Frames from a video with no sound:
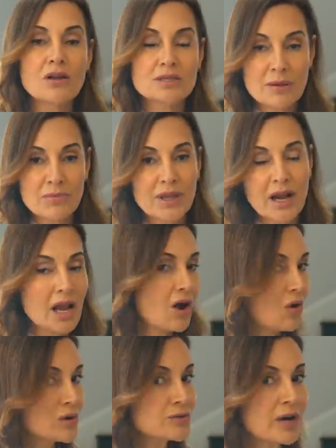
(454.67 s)
Something I
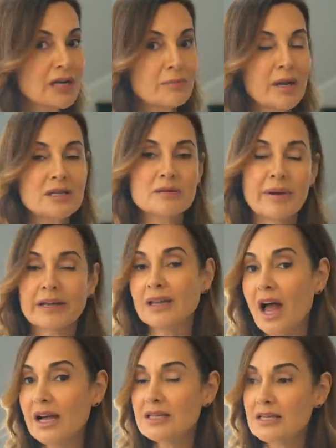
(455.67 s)
always recommend to my
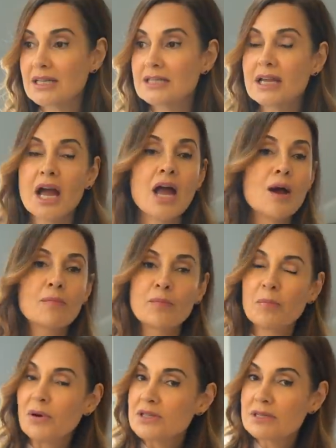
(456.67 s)
clients is
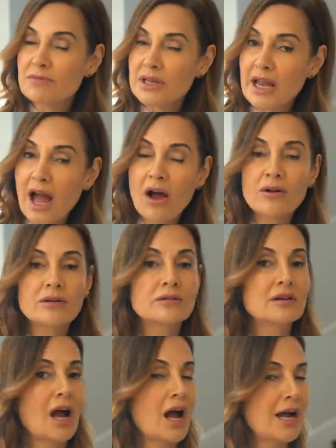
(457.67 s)
put something out
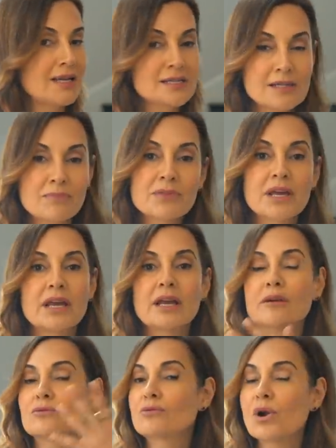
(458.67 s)
hide
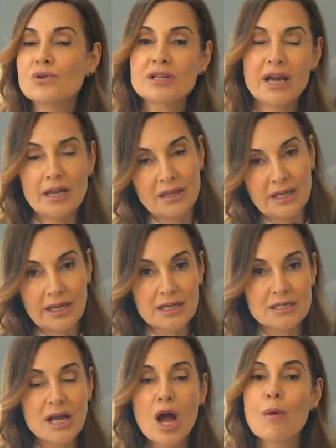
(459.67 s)
something, rotate
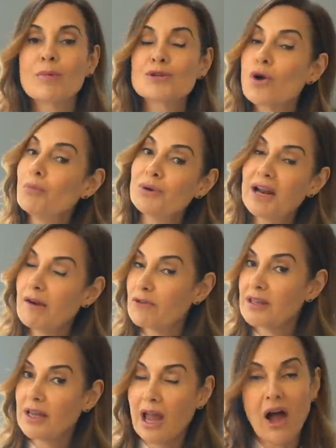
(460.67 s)
things, but don't put
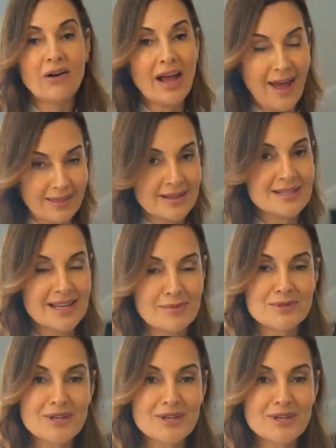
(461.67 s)
everything out at the same